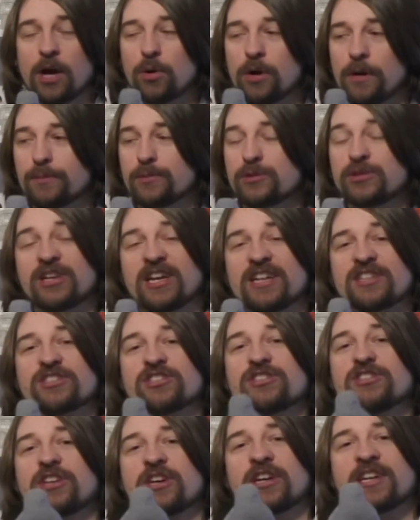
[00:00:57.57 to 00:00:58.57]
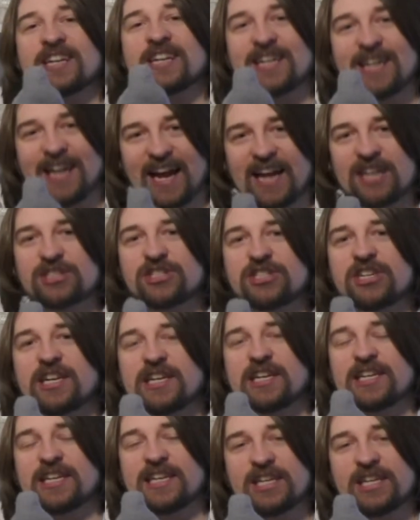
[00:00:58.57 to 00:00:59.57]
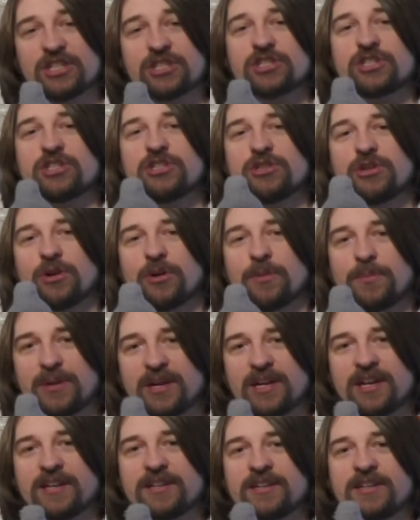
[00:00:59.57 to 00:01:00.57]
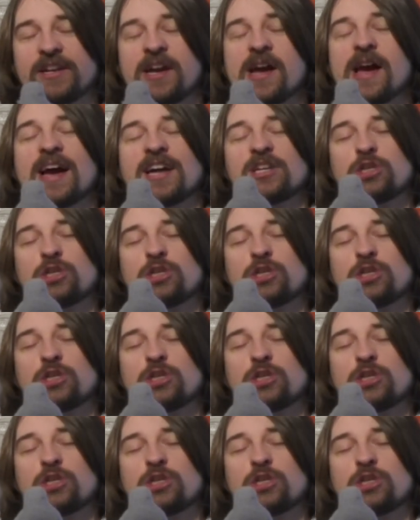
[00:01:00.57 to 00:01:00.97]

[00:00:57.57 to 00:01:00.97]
represents the classic Eastern European